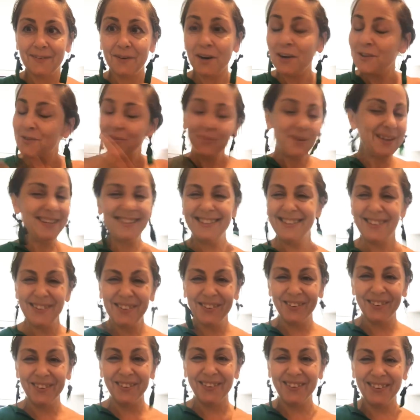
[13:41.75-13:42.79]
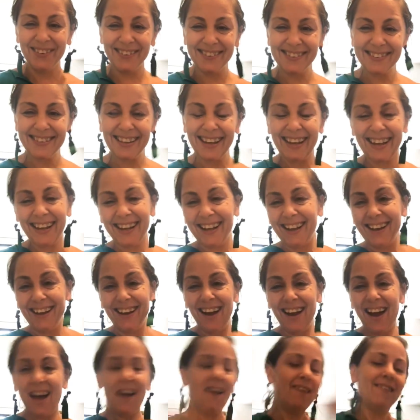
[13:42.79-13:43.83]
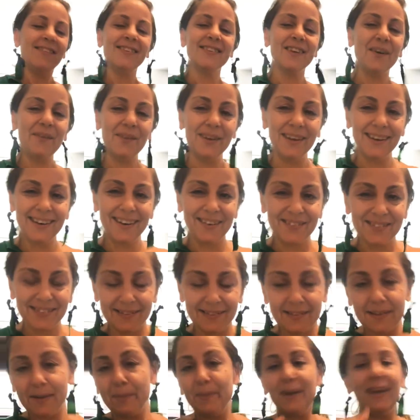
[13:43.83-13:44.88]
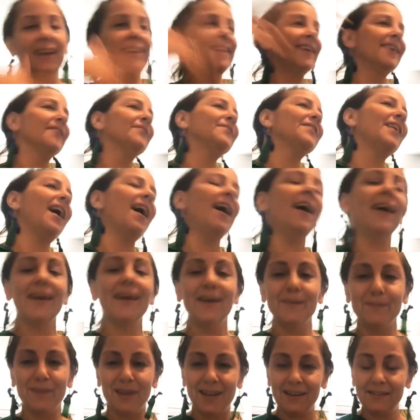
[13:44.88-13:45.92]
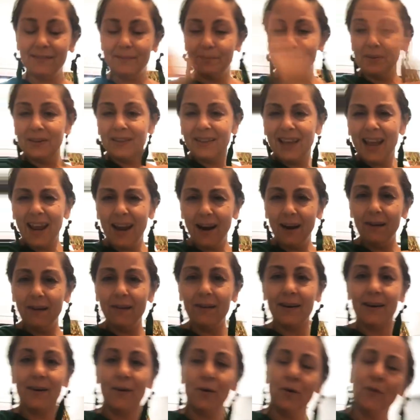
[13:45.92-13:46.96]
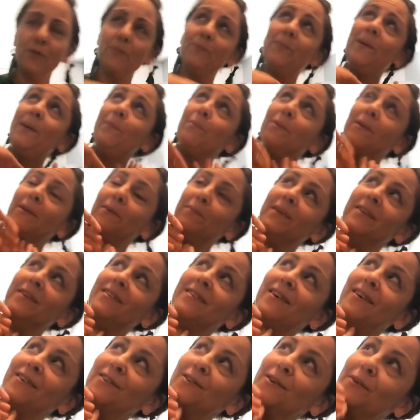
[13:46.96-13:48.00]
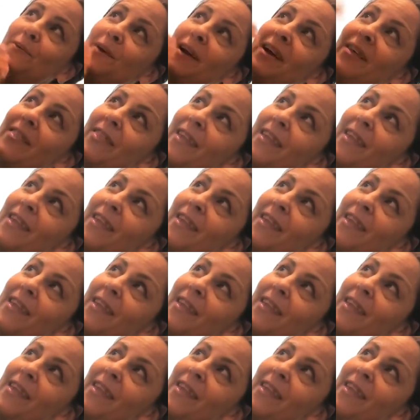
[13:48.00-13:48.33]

Because we do. It's like, since the beginning of time, kids have been there, and old people have been tucked away